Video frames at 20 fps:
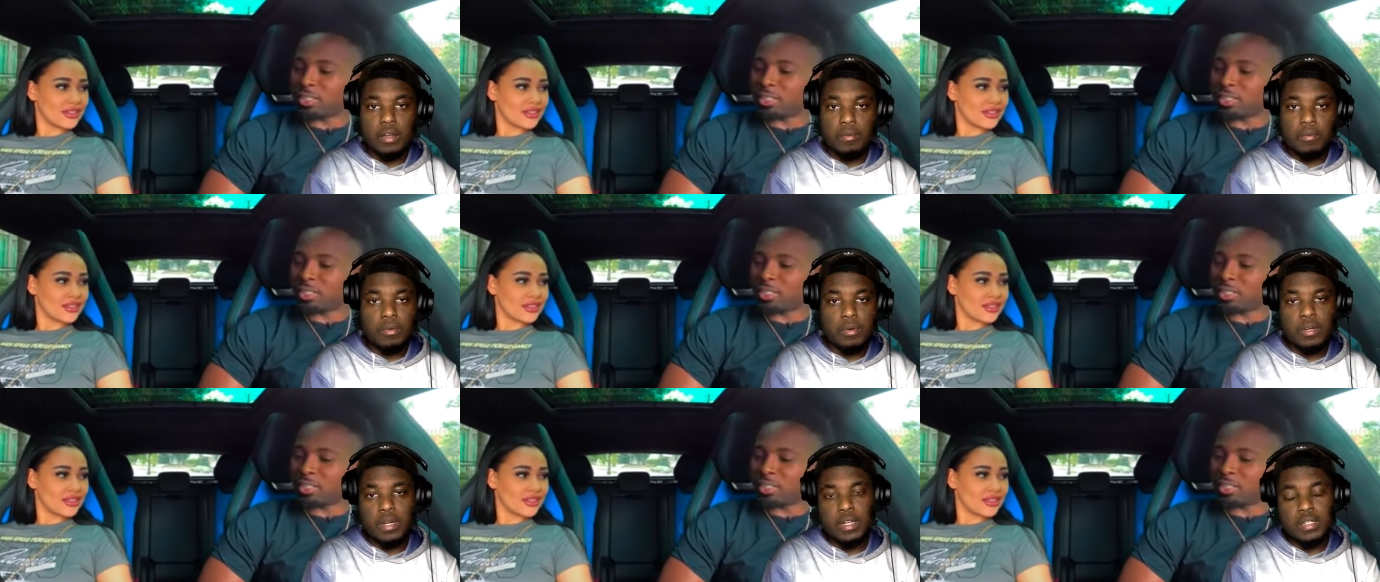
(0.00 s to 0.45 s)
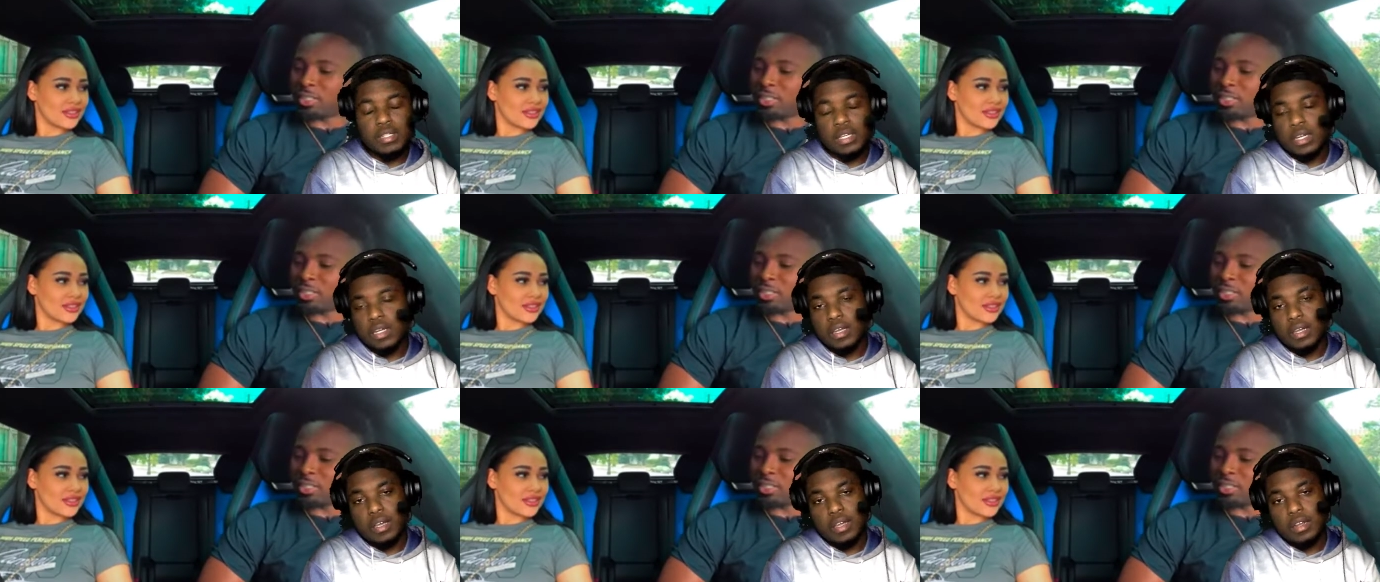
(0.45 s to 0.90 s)
Speaker 1: We're not
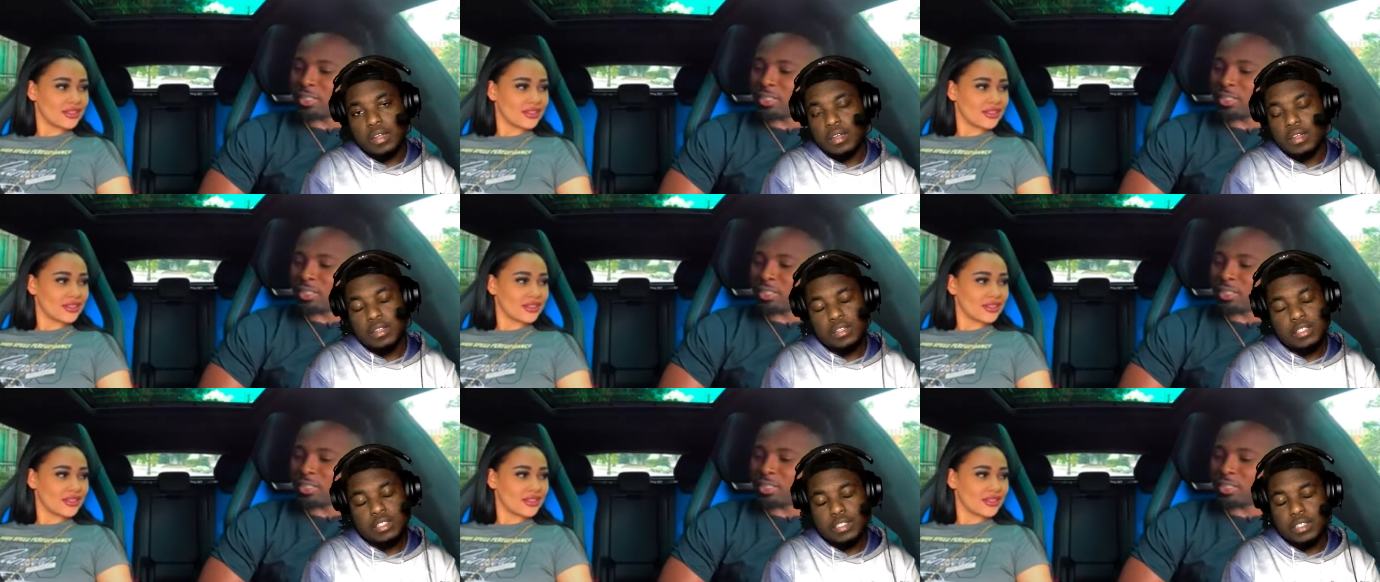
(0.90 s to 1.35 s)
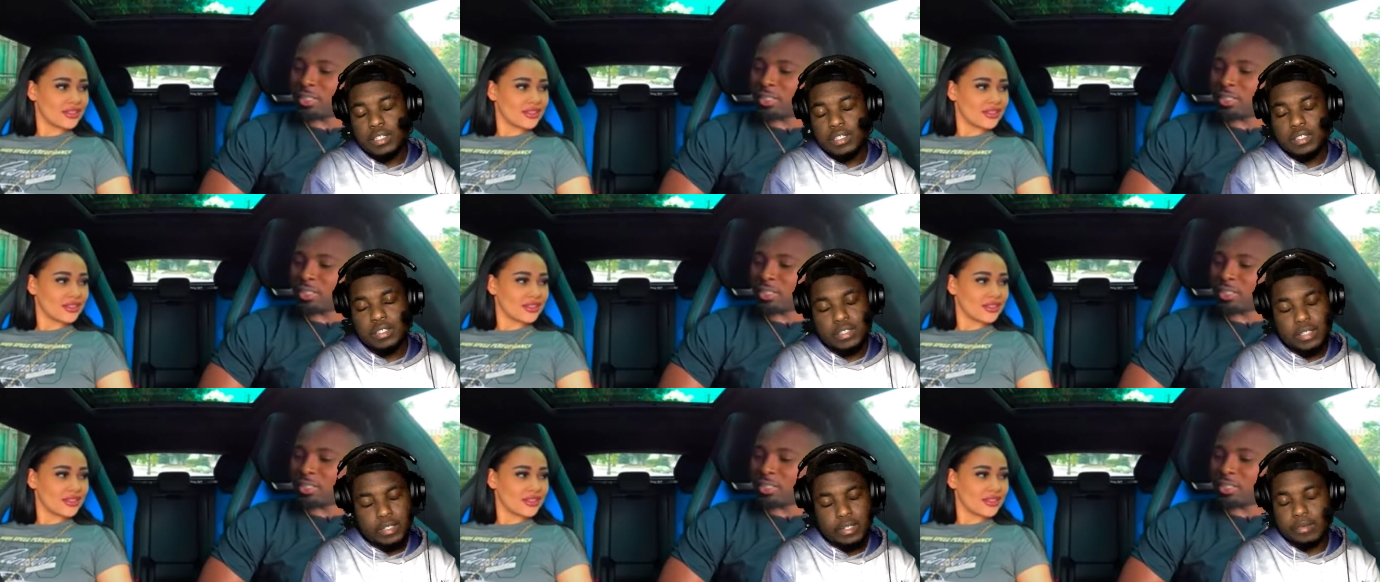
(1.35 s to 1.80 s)
taking any of this shit
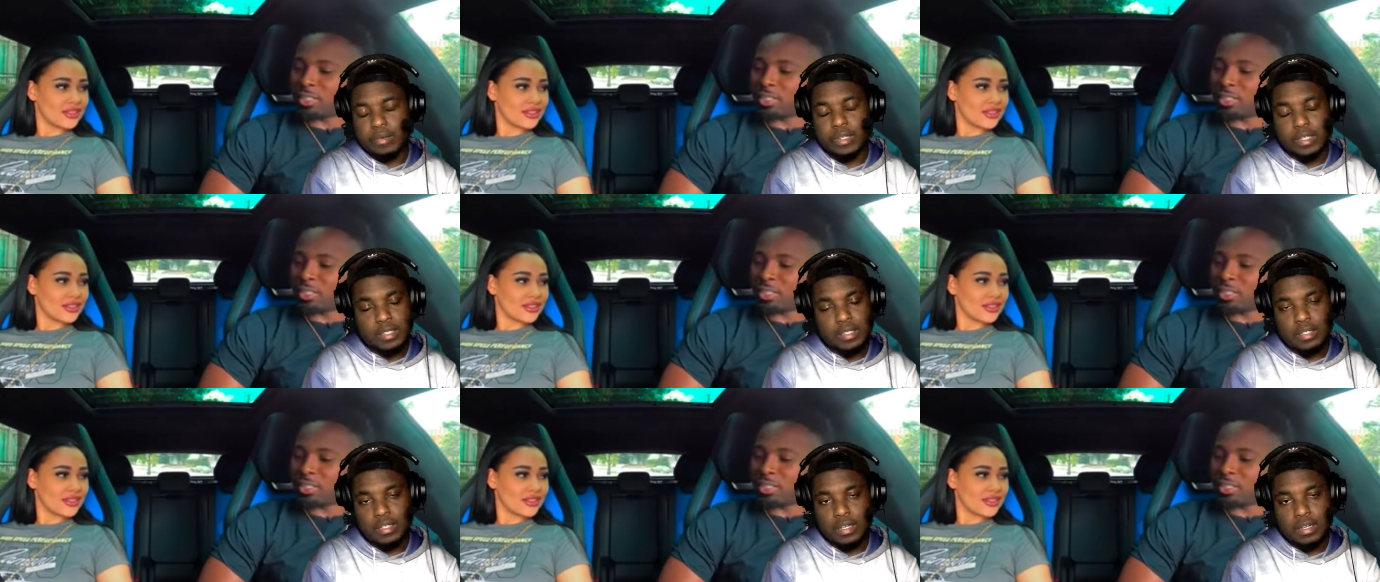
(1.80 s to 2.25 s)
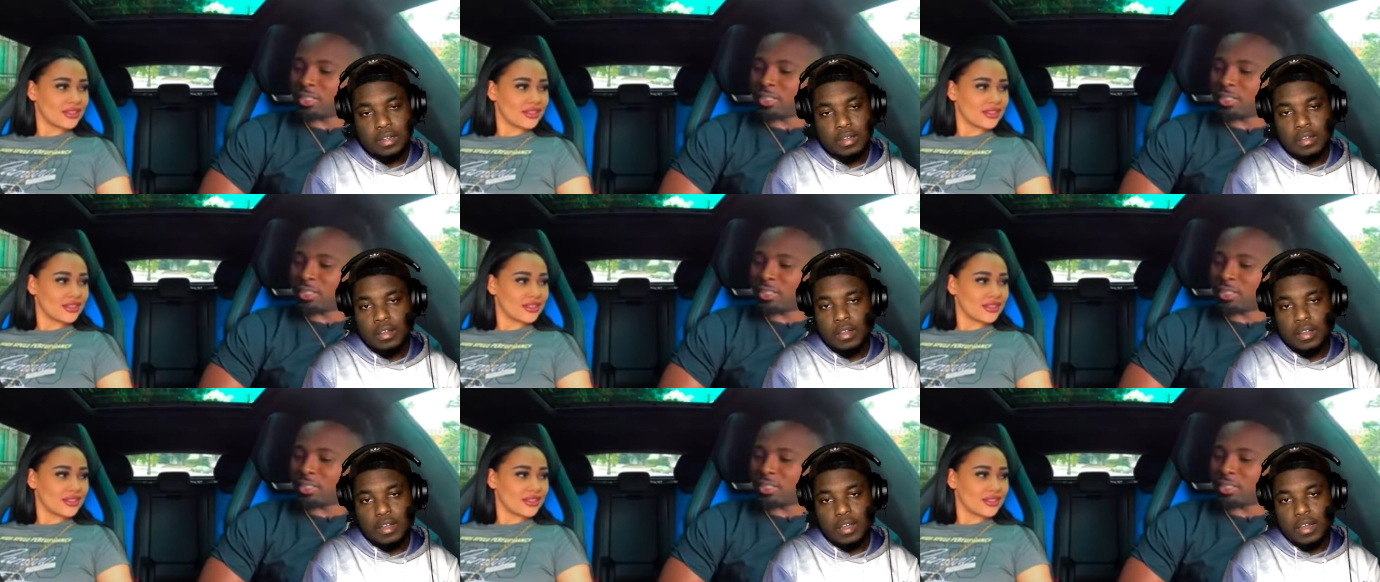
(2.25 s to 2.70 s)
seriously.
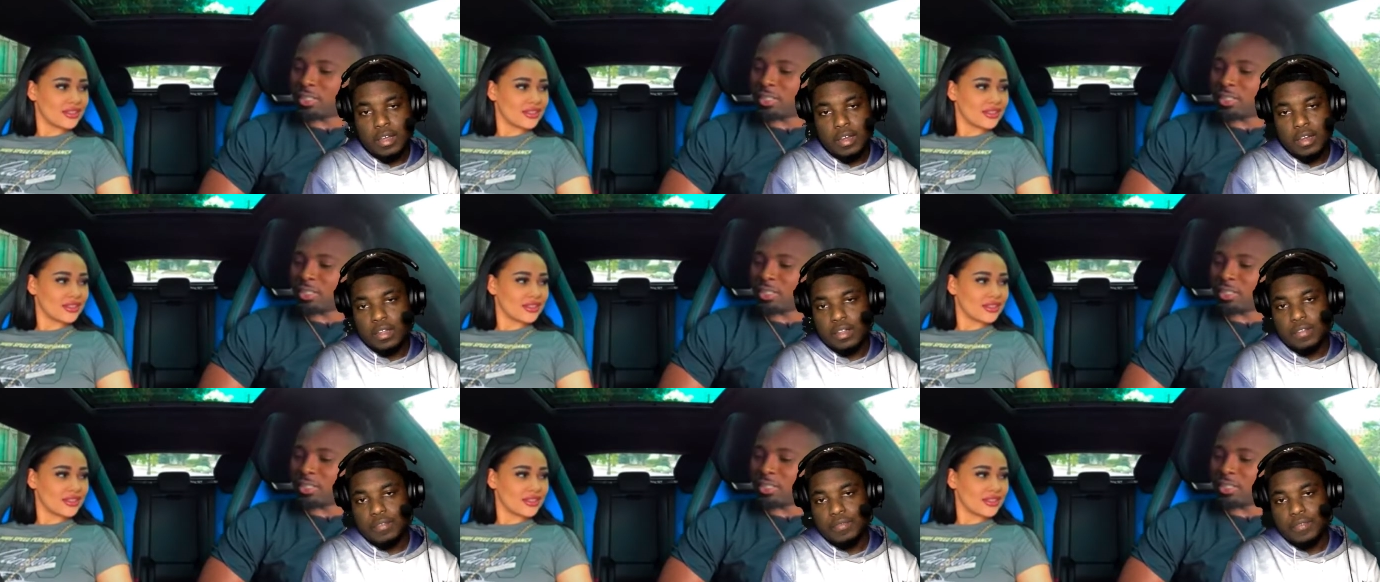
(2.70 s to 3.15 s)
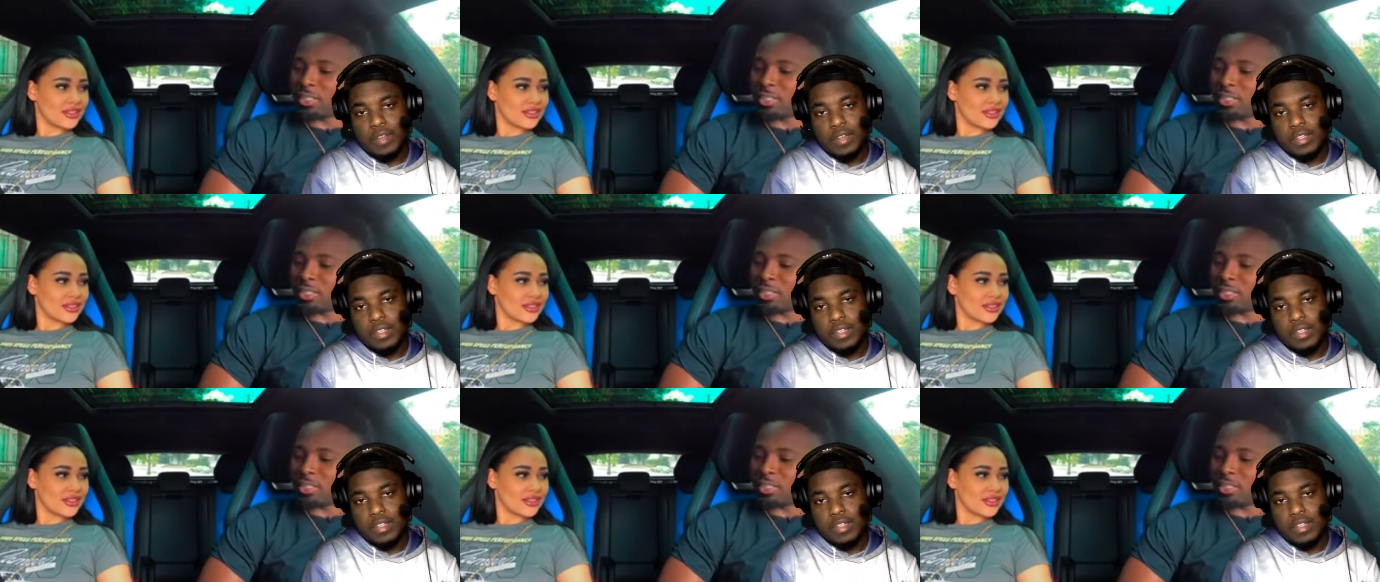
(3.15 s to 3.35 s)
Any of the fellas